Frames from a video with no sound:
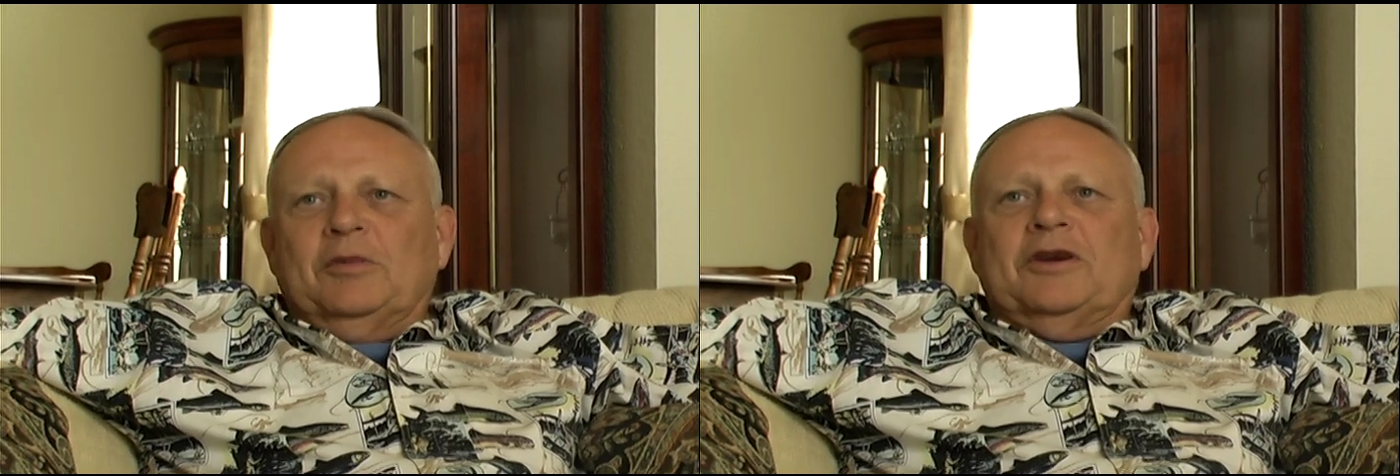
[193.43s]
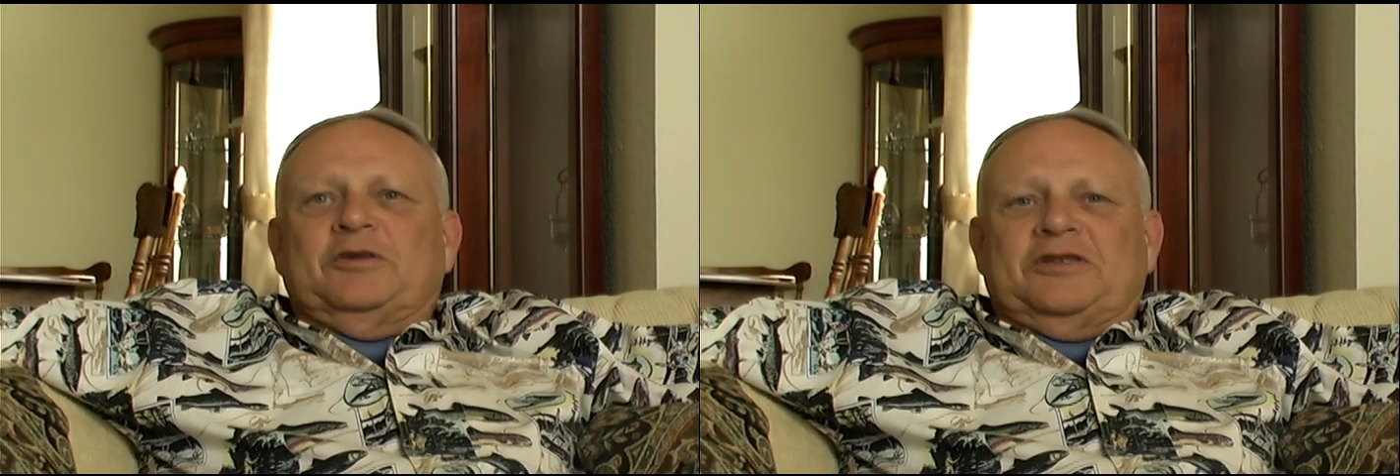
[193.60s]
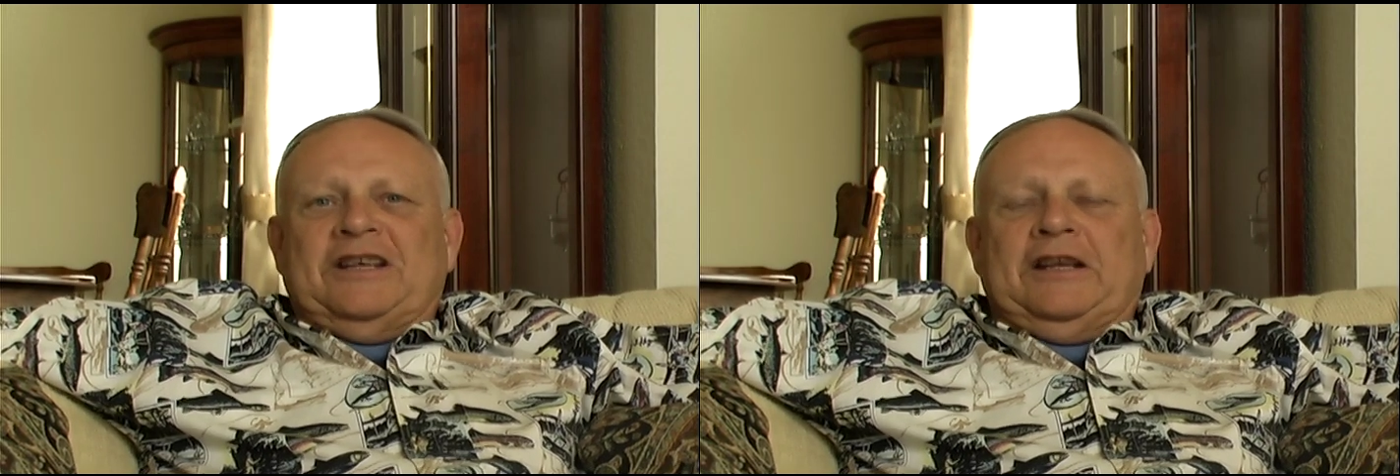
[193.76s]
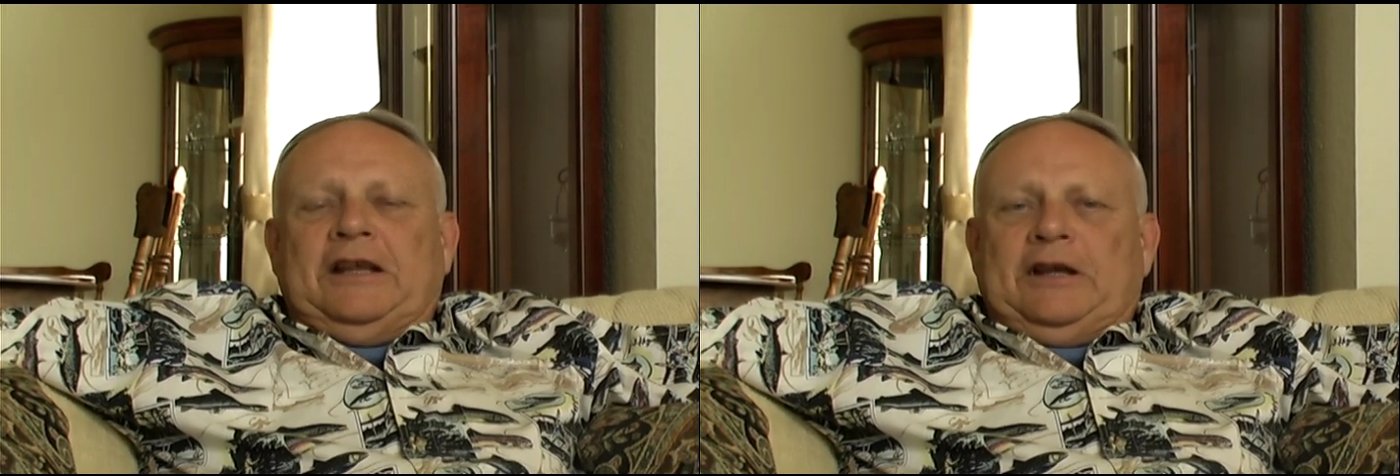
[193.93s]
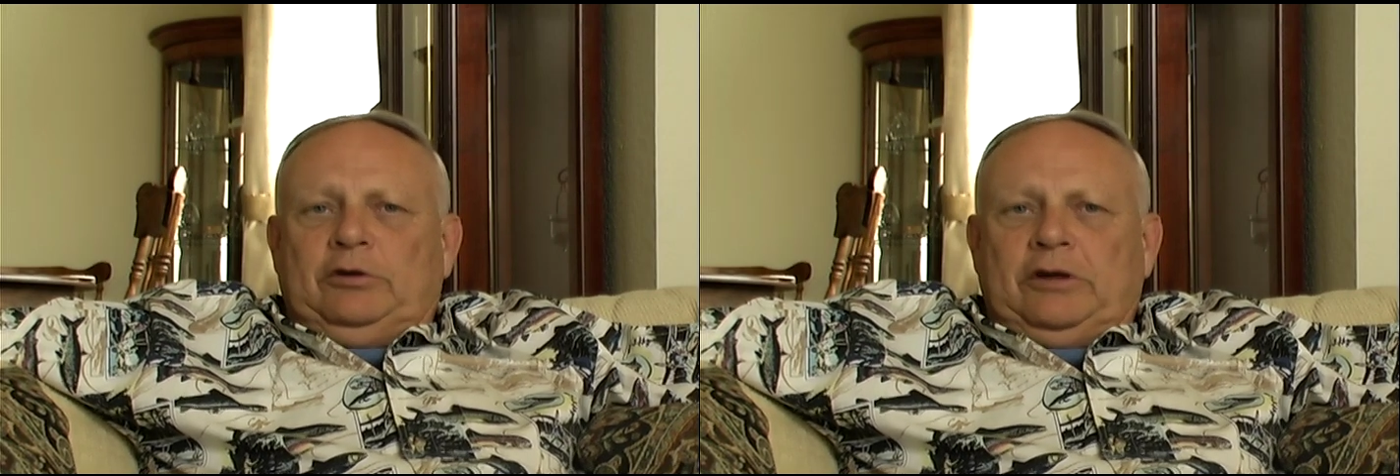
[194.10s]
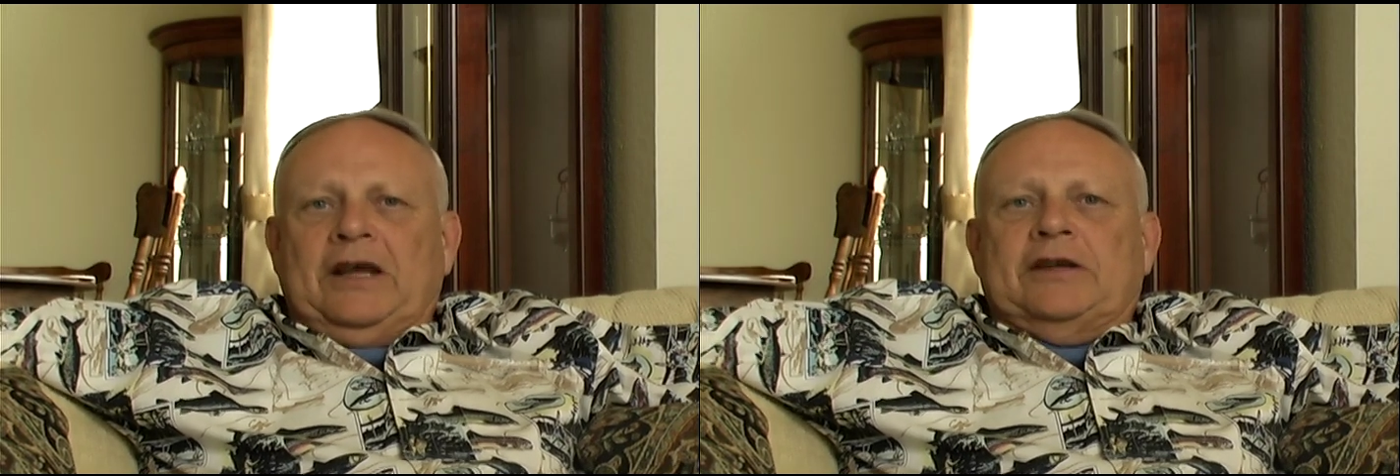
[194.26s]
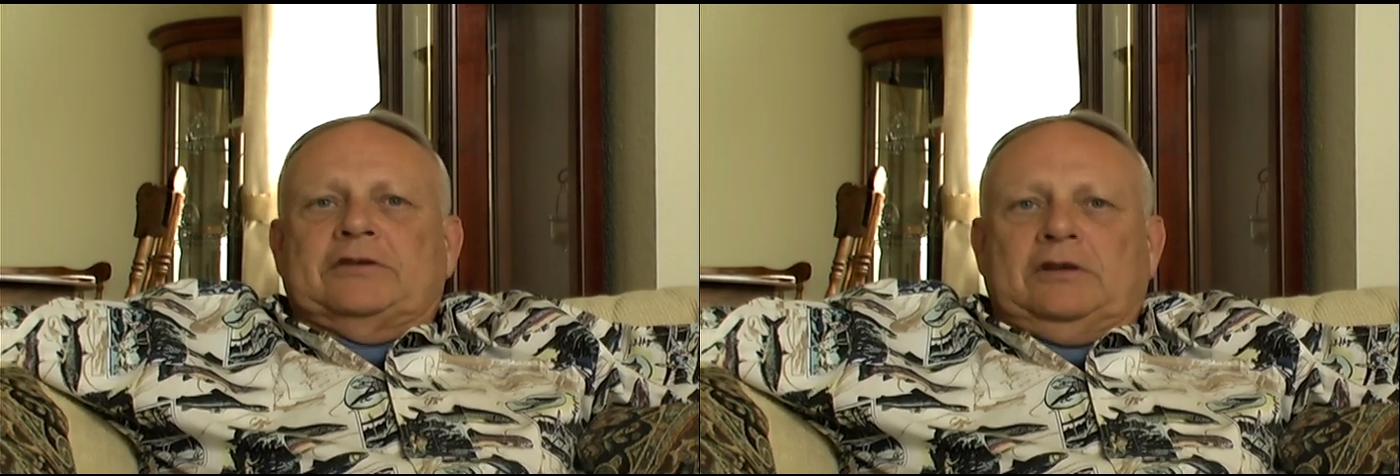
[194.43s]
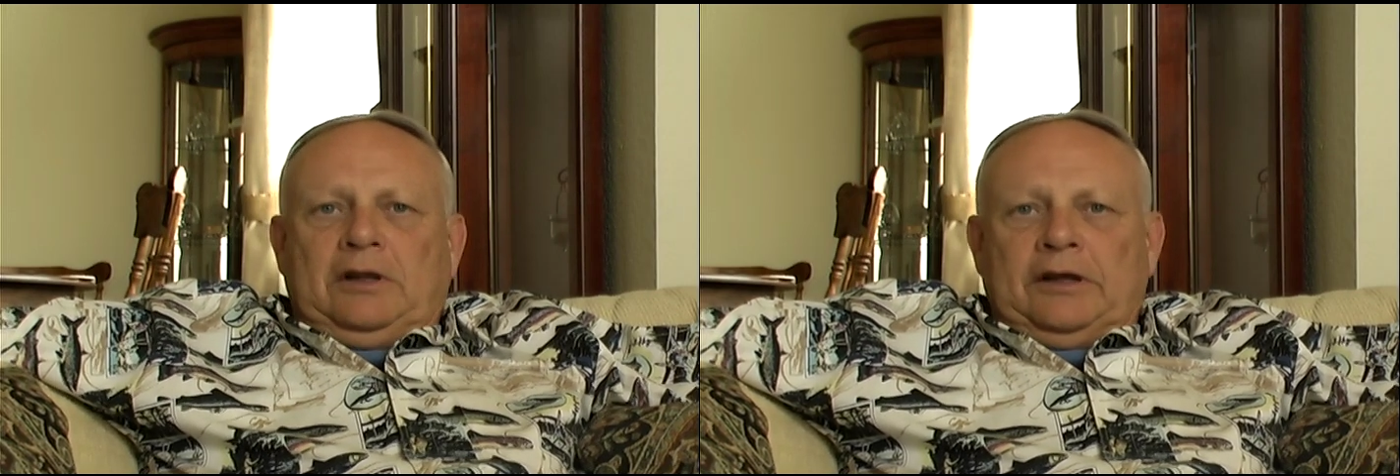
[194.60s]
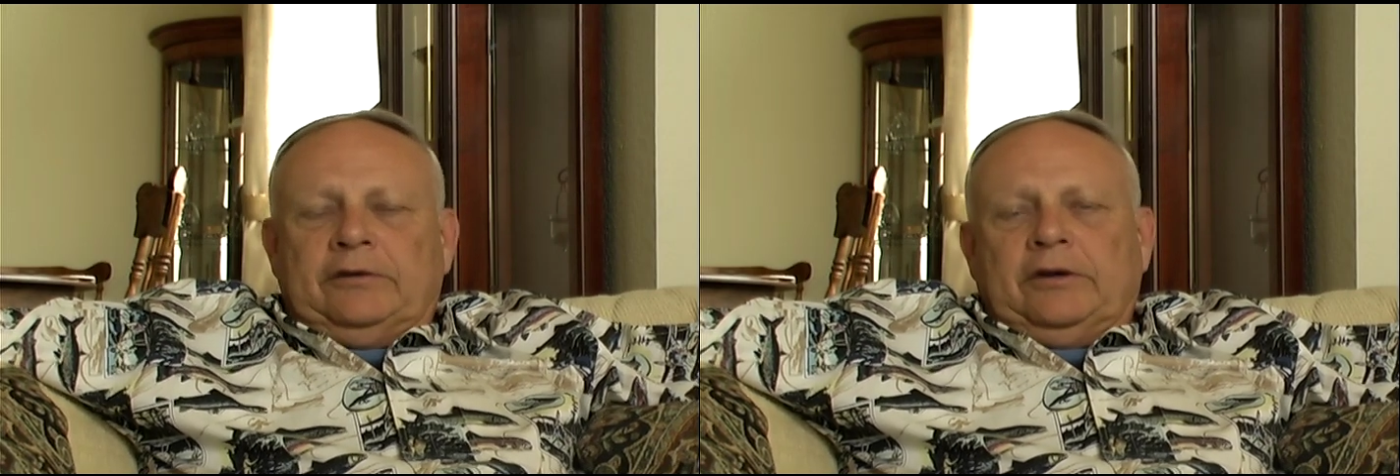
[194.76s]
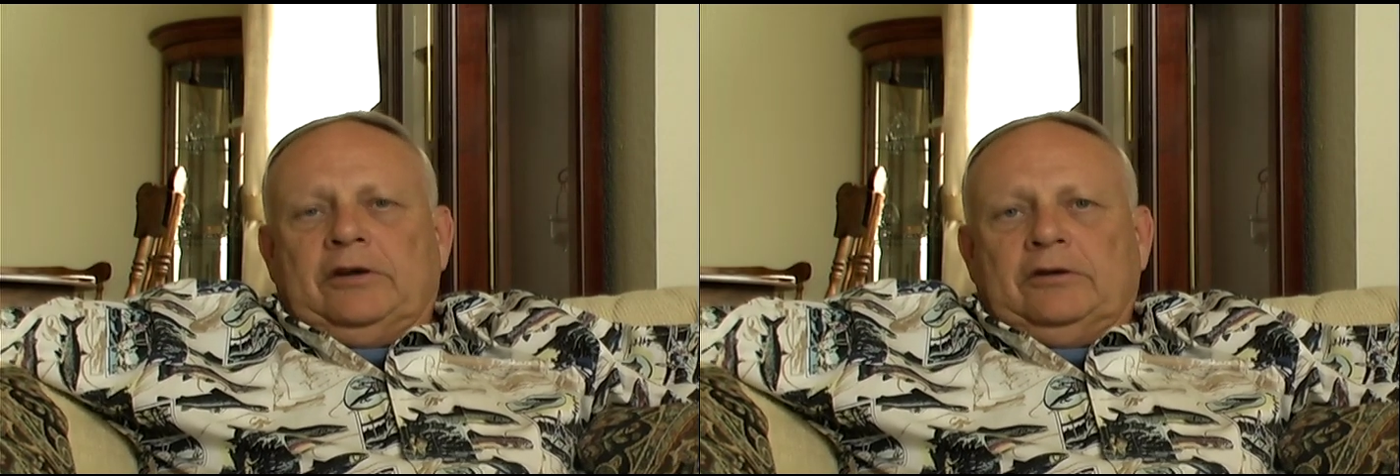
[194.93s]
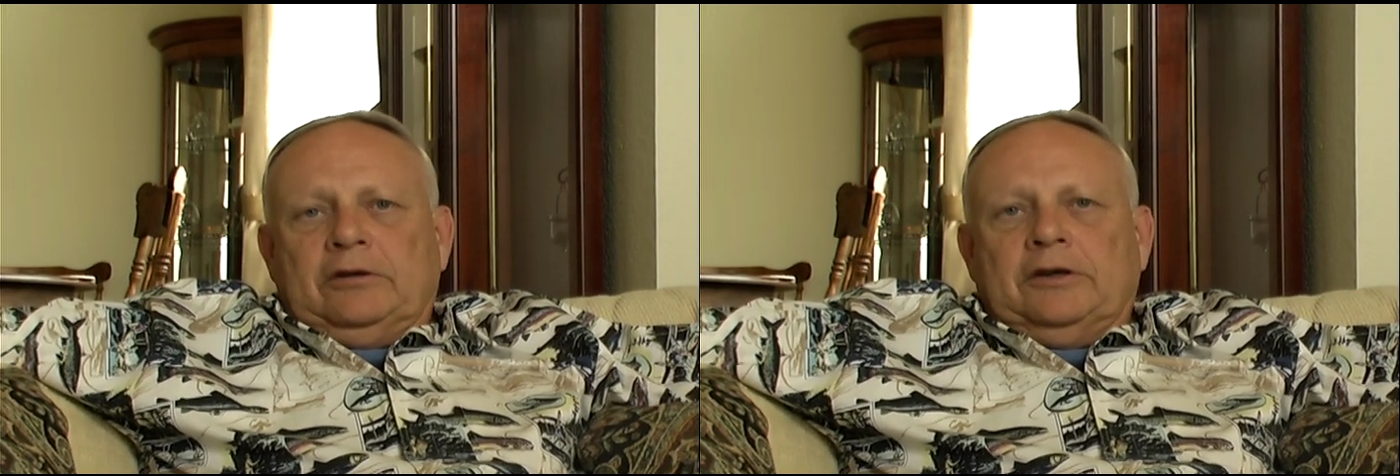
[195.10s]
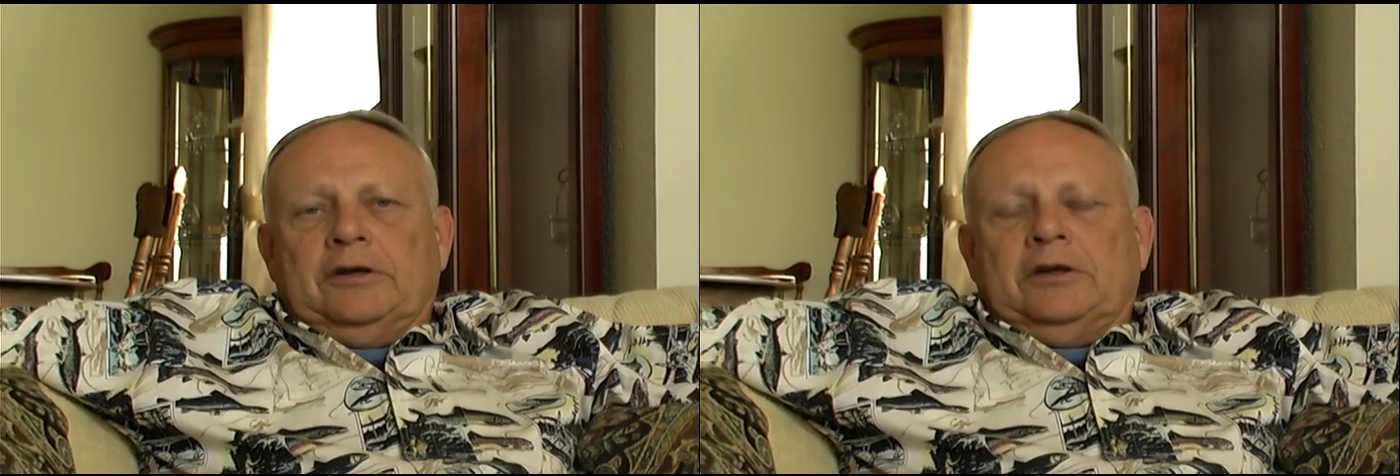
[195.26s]
but it was San Diego Gas and Electric
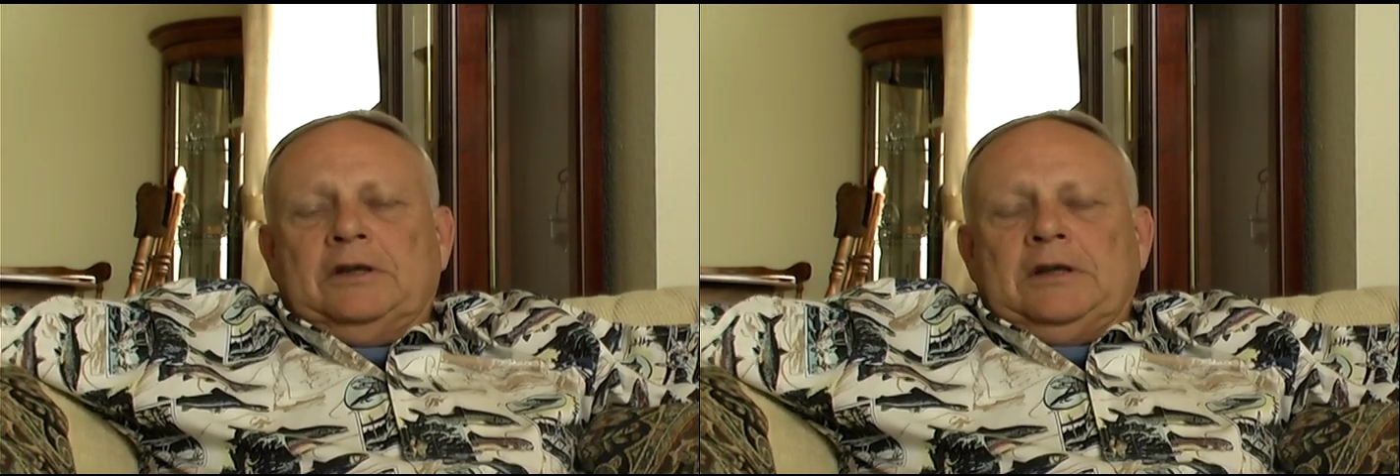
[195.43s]
earlier